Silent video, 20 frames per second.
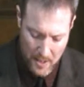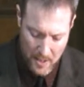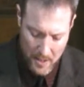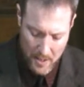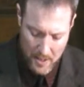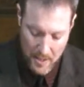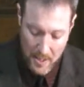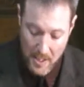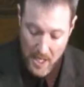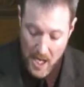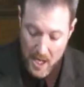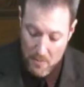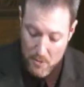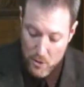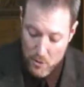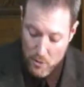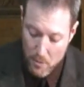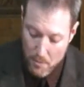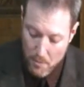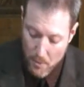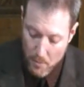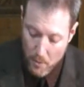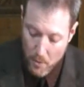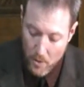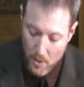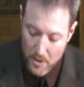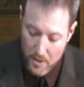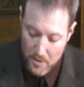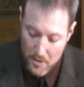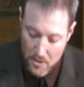They came to a
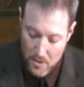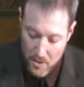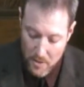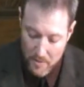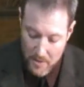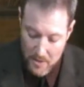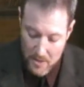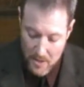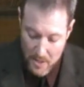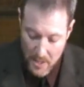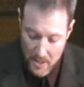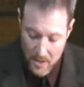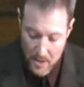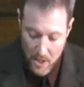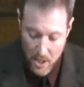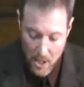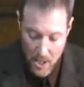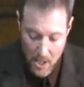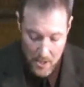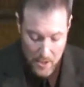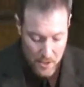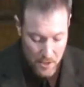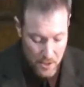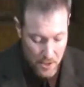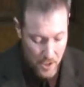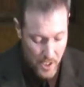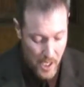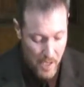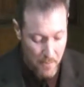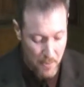memorial service in the hostel
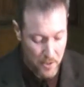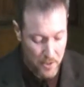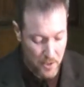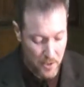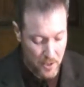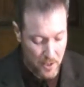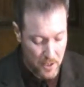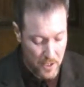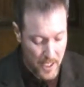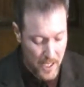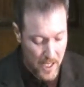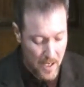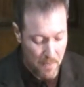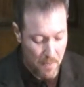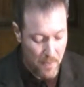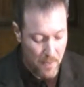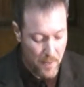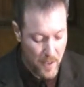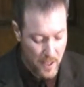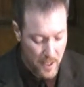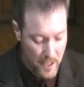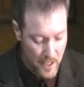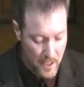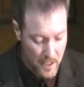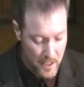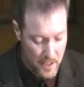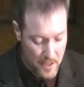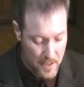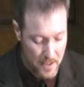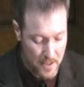chapel to claim
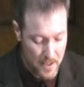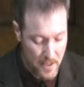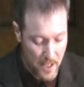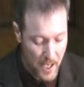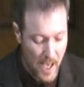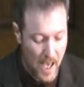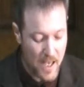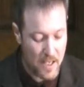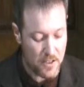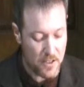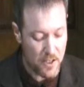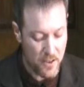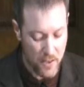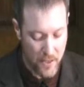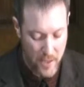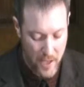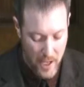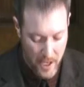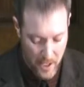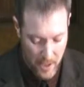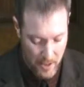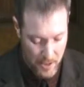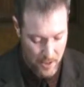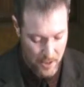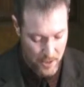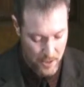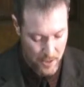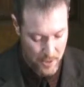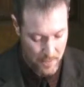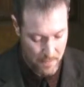his as
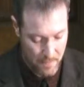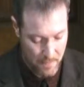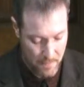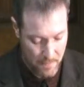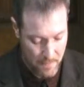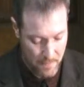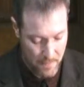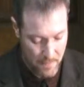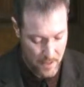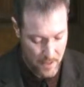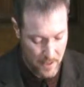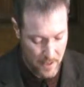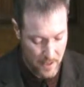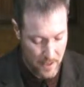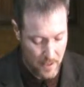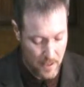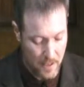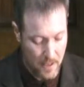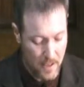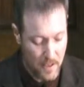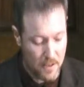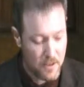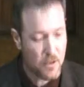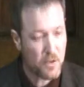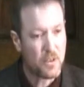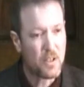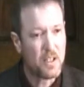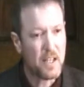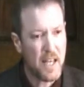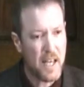theirs, to
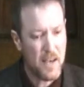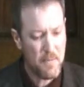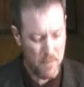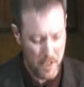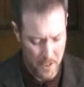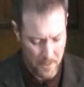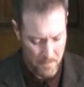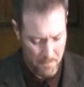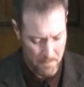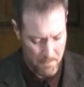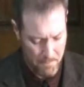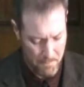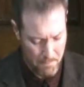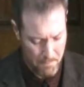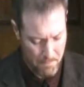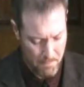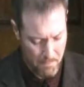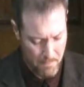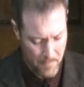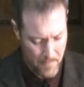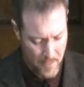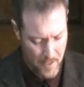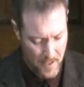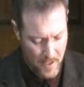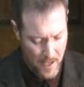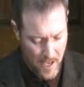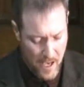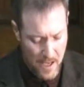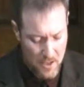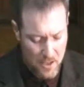claim him,
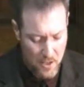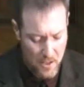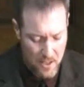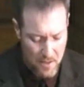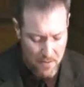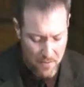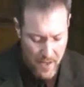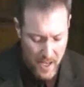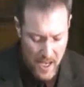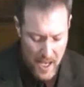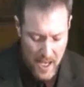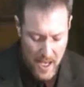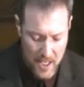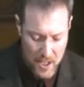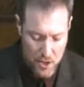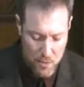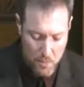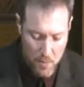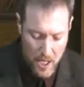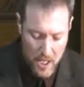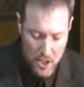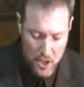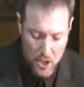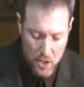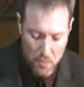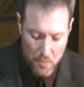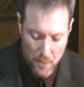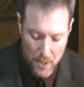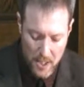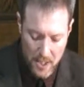and to convey as much
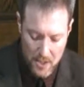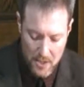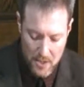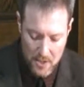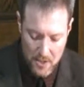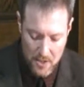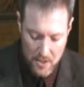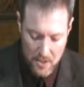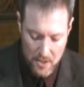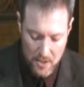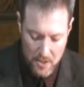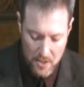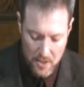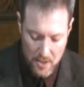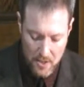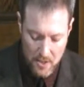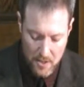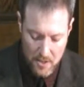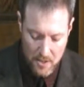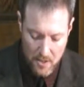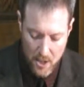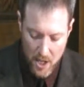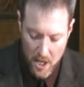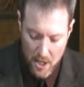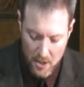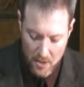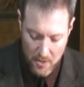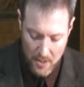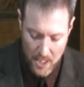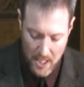peace to
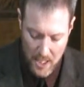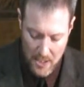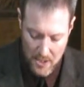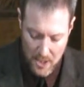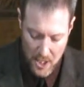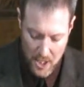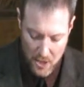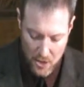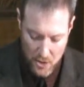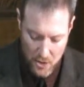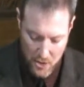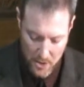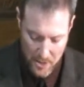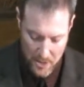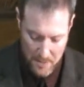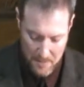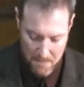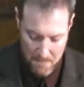Hungary as they could.